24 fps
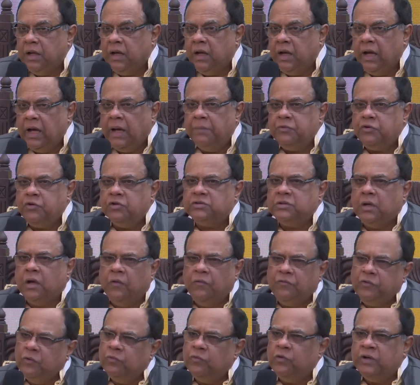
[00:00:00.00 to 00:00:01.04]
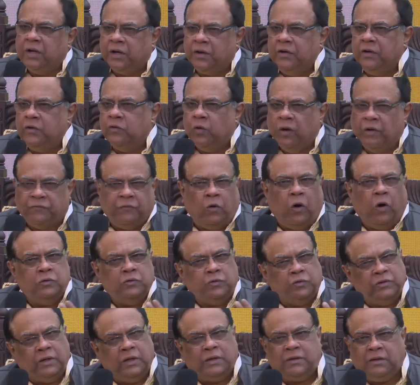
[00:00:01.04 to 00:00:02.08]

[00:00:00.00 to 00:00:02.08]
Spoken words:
I'm sure some of you would agree who have gone through